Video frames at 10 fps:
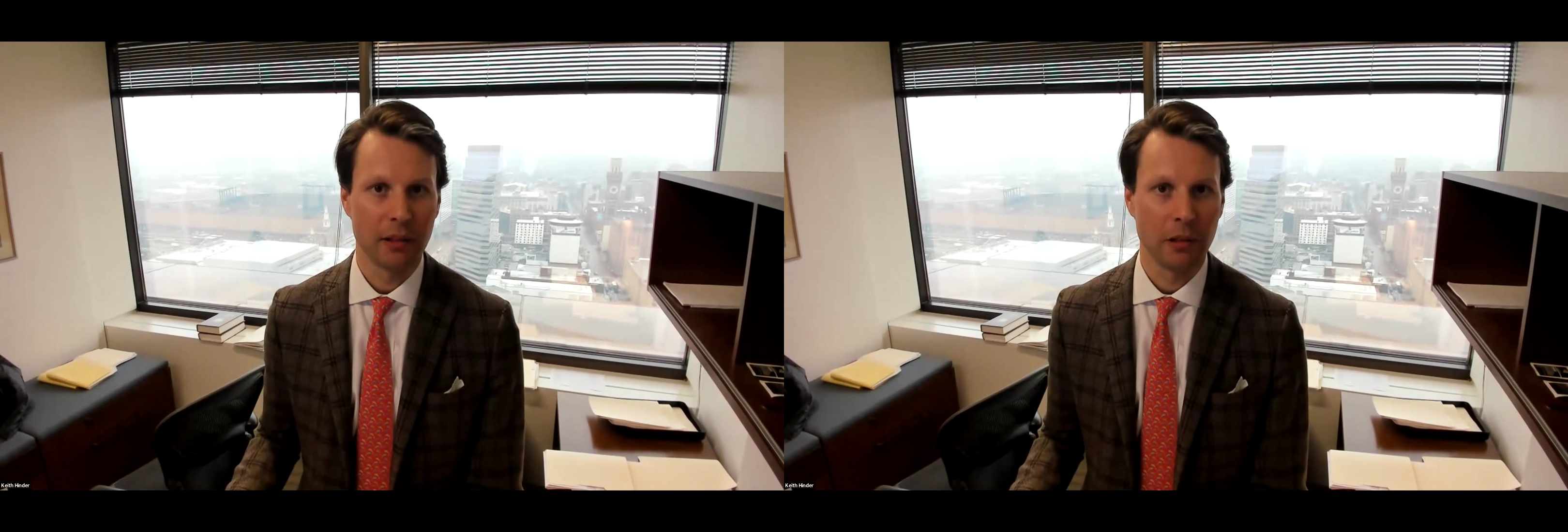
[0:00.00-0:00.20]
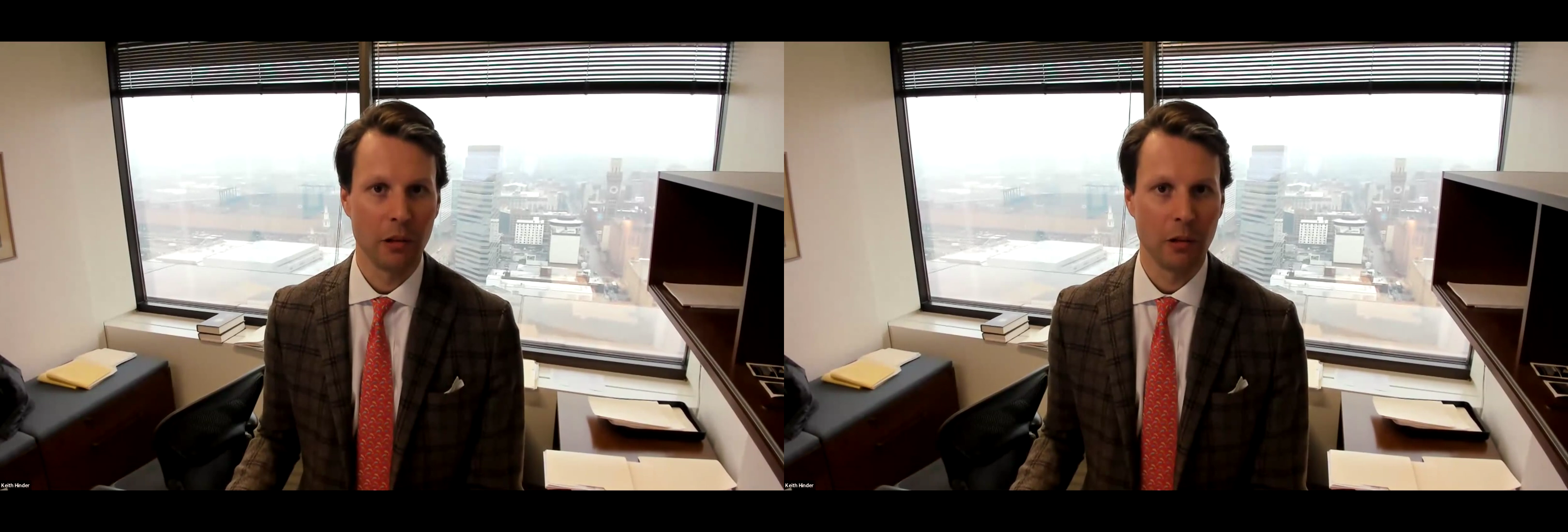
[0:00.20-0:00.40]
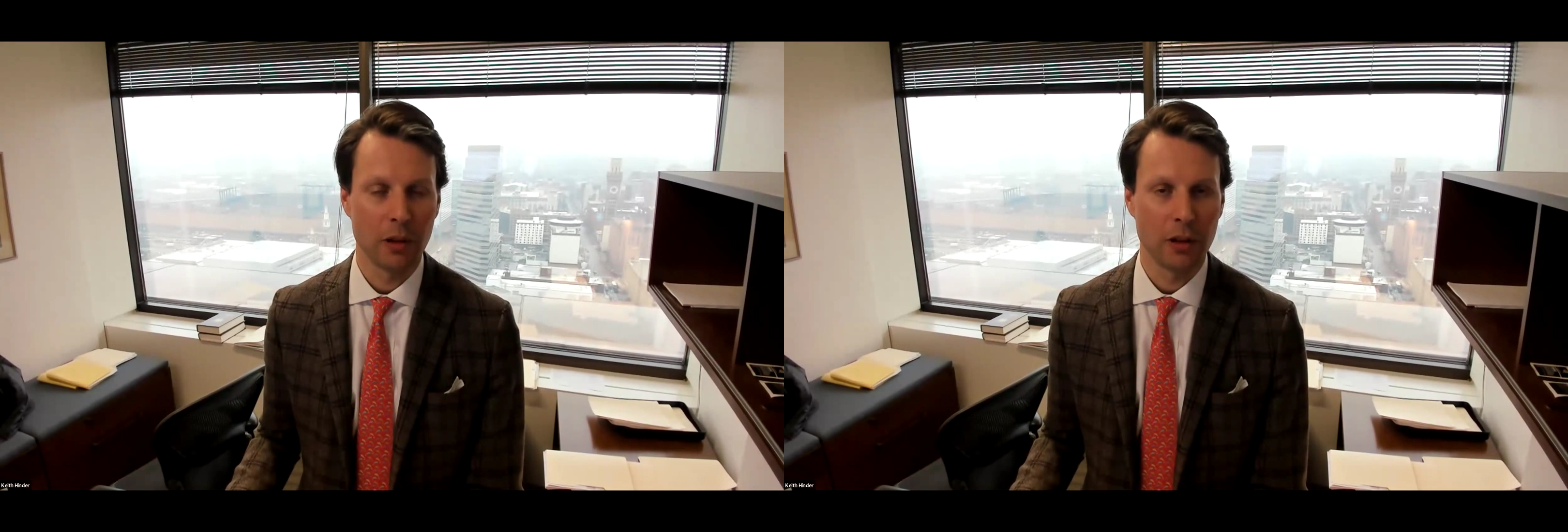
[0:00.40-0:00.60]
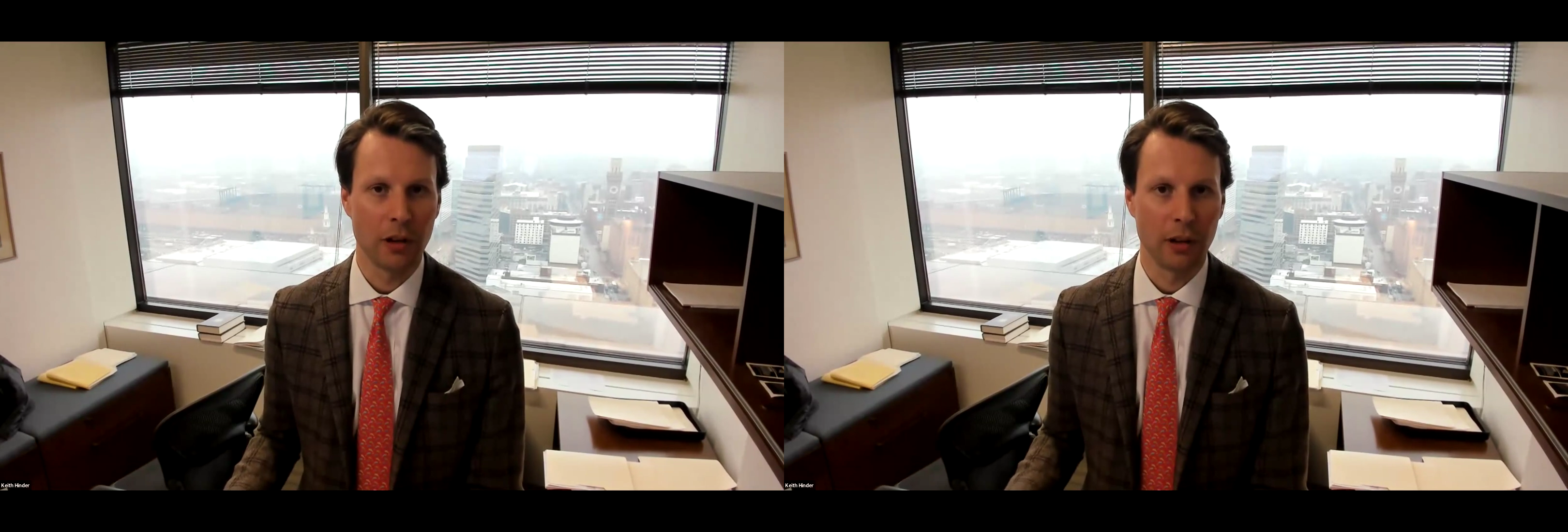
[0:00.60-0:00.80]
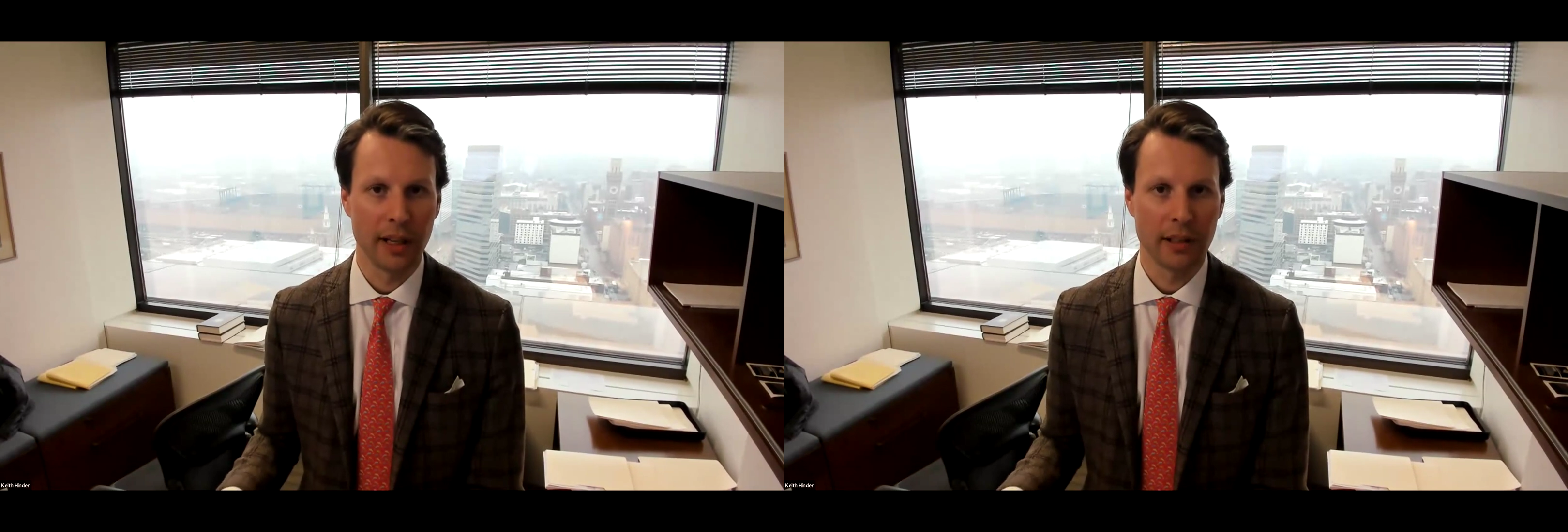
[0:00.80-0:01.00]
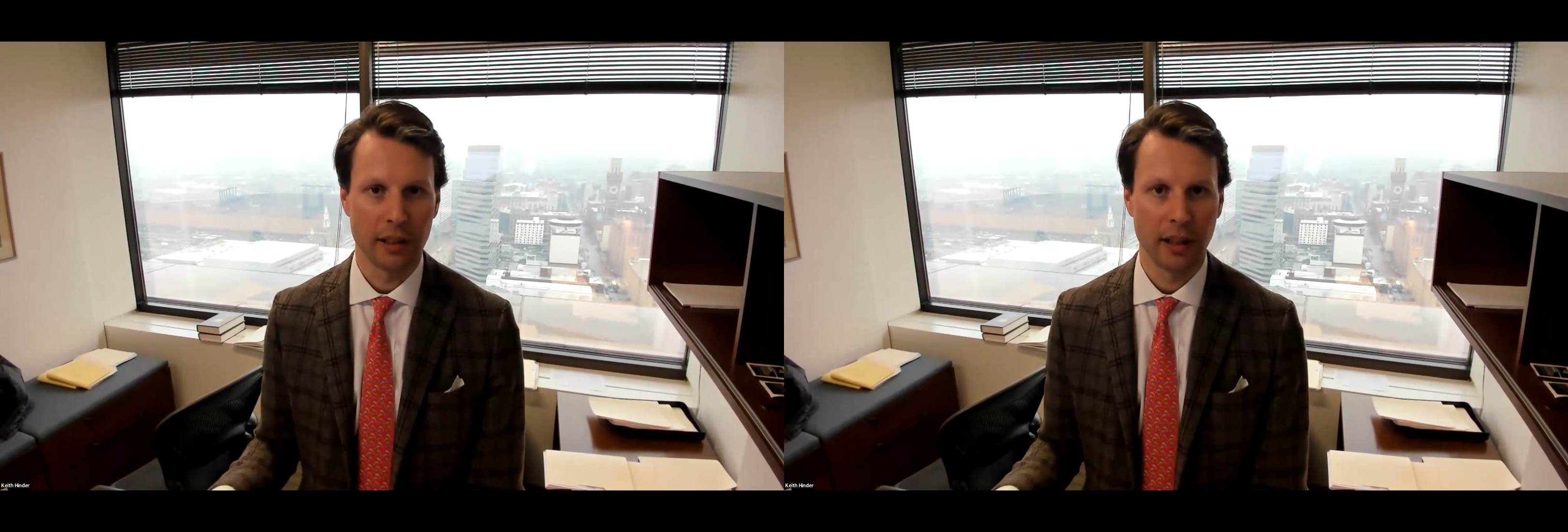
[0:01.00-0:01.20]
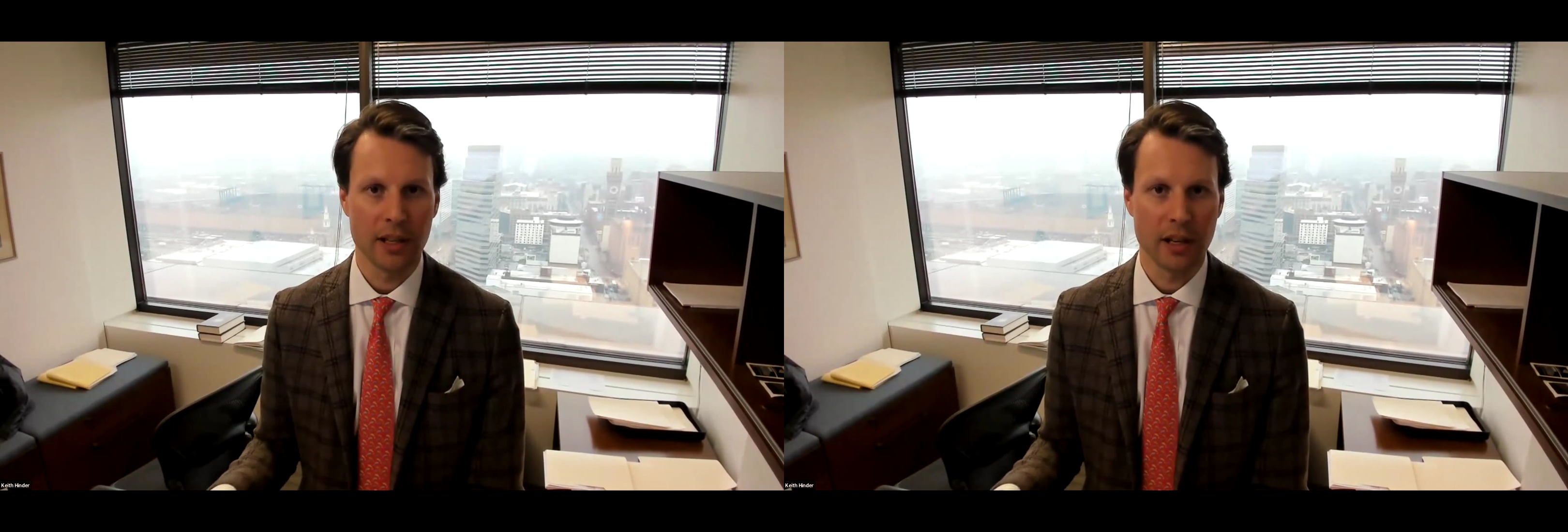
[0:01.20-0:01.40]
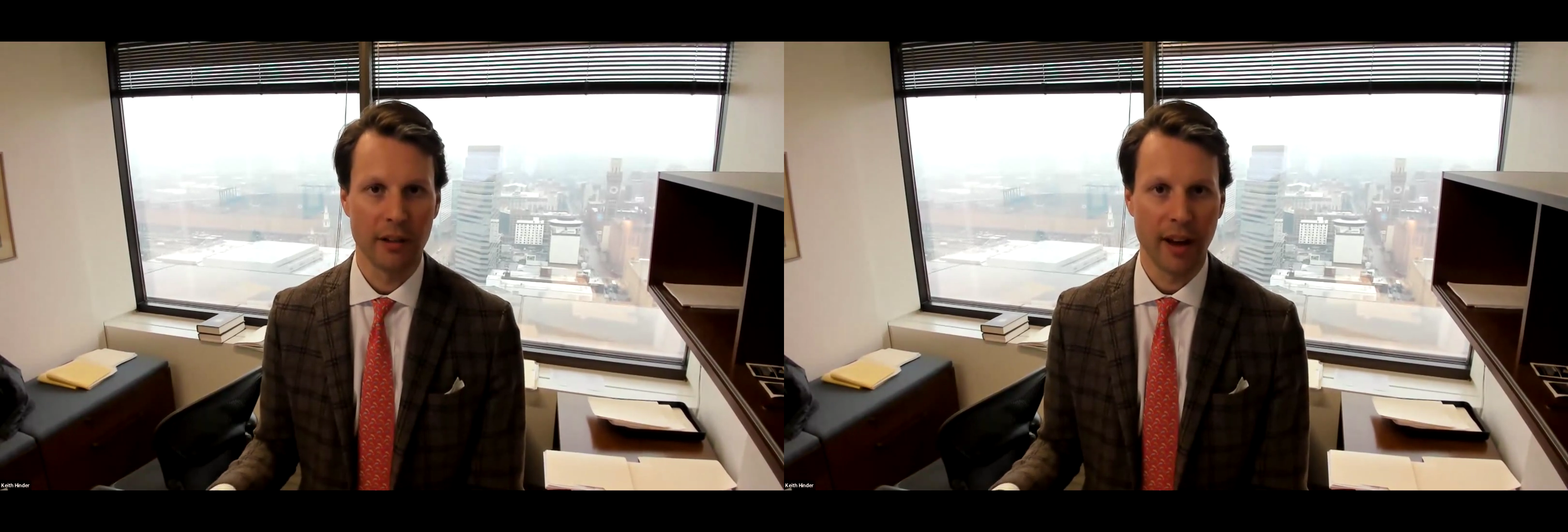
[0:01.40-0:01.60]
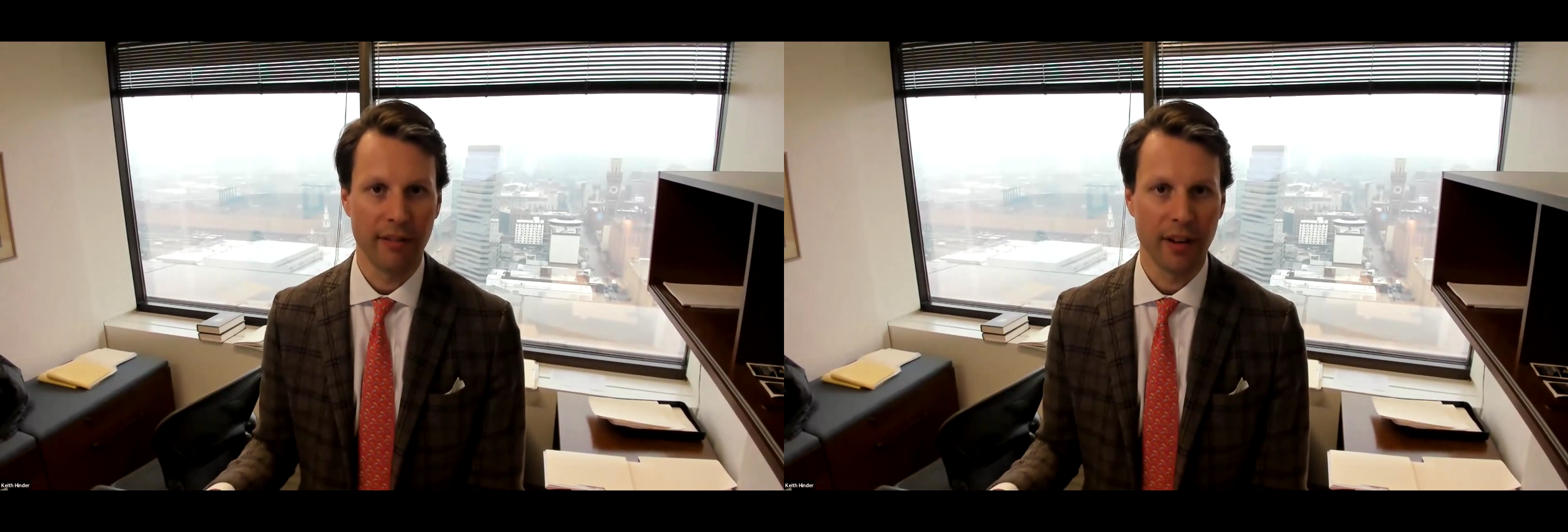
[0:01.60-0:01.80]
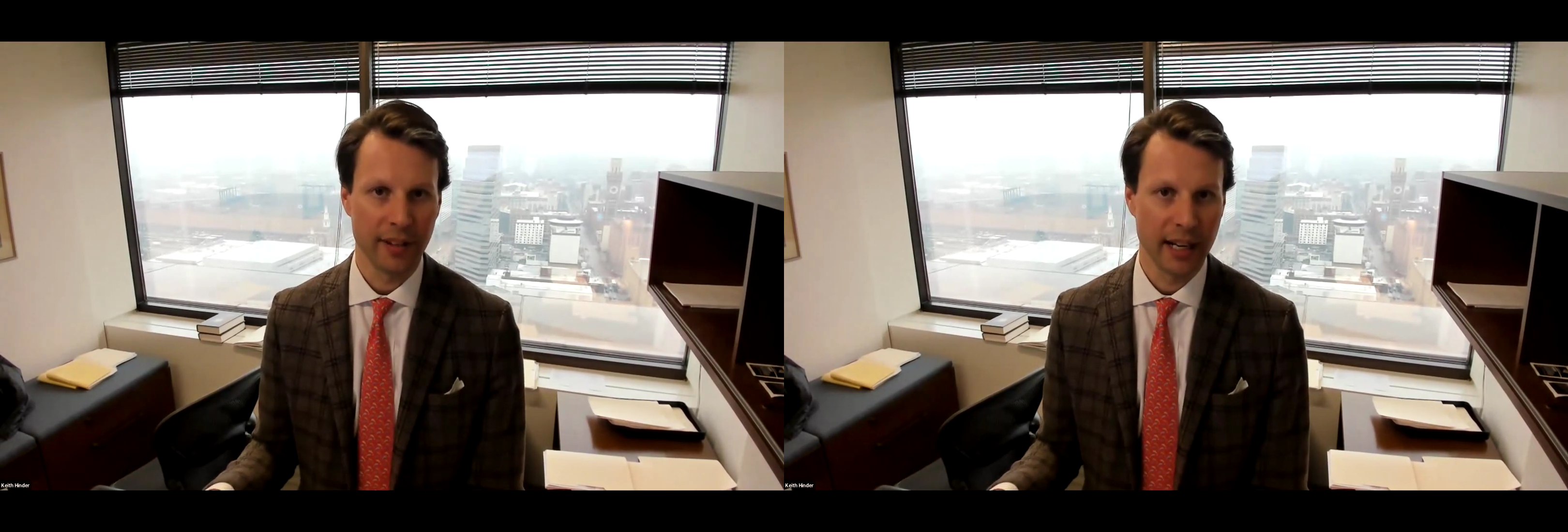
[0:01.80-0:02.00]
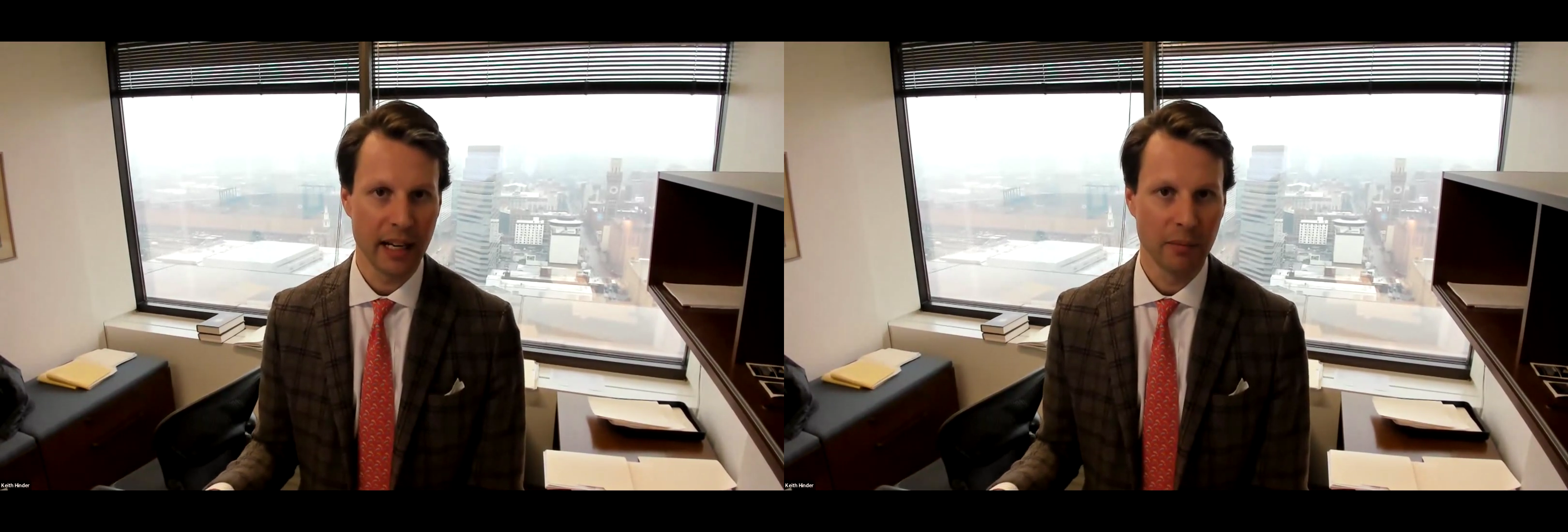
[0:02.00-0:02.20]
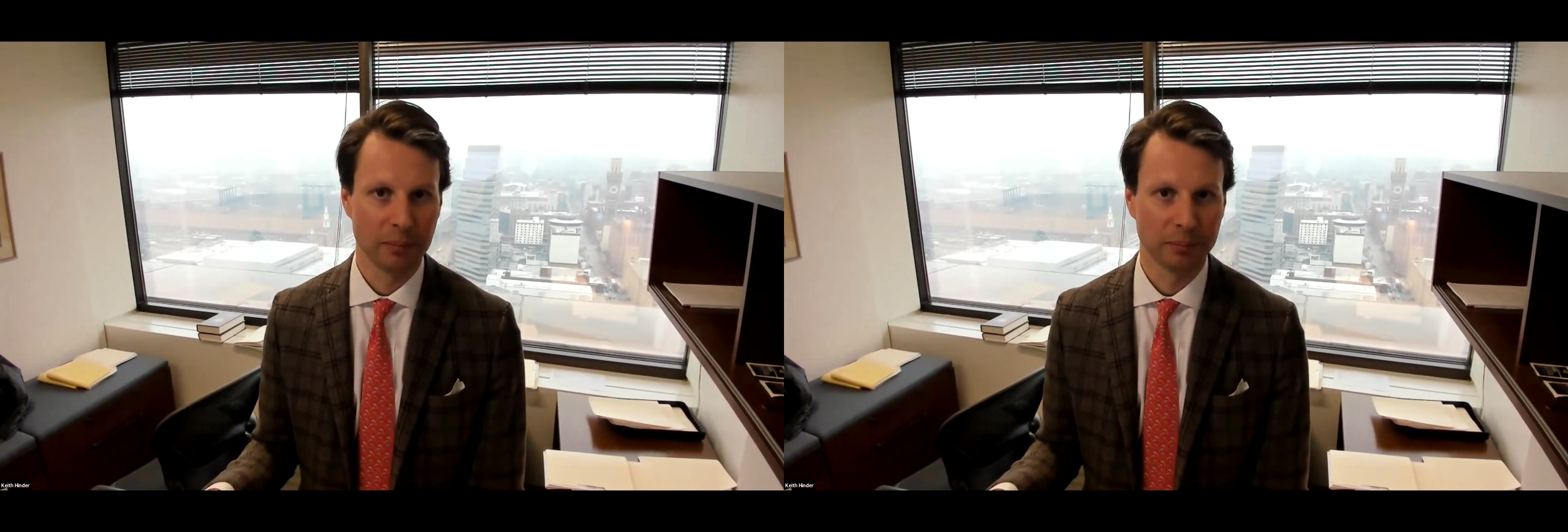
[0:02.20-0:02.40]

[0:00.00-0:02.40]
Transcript: to your installation of FF&E,